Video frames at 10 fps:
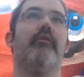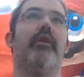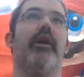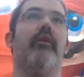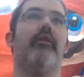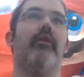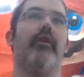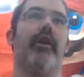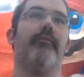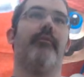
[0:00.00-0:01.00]
Yeah,
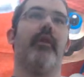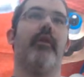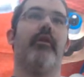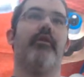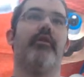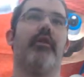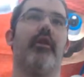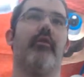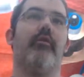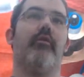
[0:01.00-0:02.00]
okay.
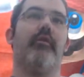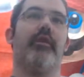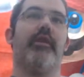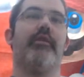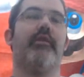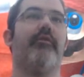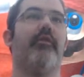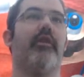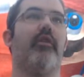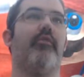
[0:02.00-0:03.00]
So, let's see if we
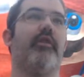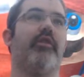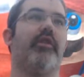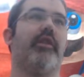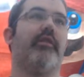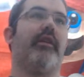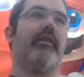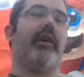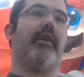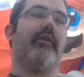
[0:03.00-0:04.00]
can open this chest like
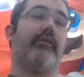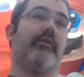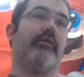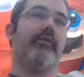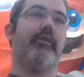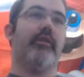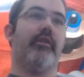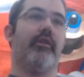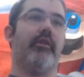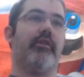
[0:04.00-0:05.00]
that, because
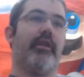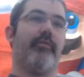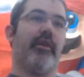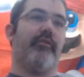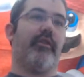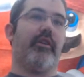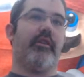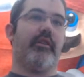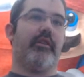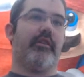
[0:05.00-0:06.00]
honestly, I'm not very good
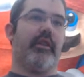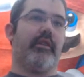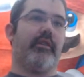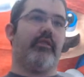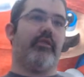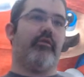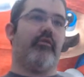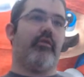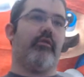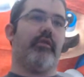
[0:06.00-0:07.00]
at these, like, dungeon
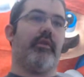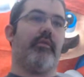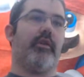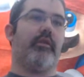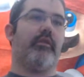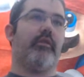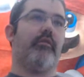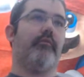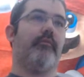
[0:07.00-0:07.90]
crawler type things, so...